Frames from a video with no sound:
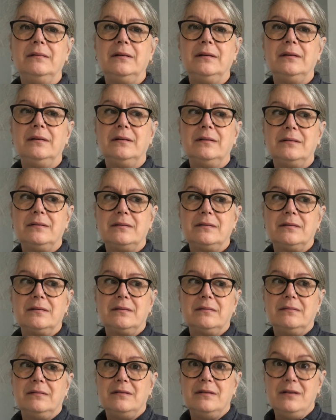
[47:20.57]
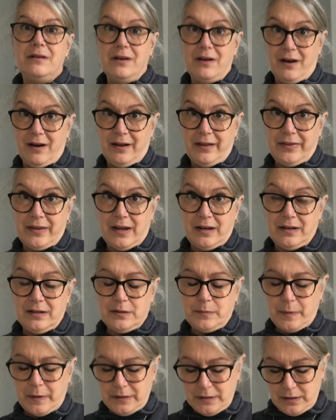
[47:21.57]
is not that
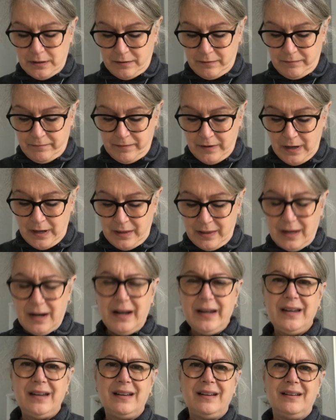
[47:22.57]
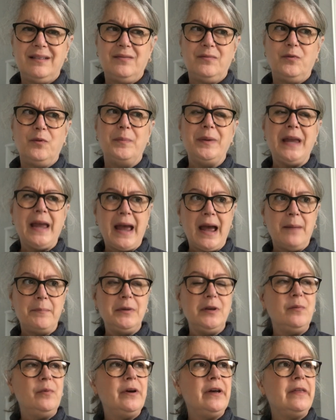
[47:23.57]
expensive, that I will be happy
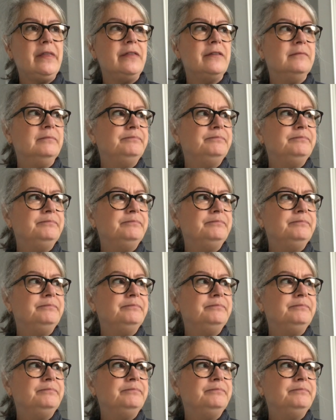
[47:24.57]
with.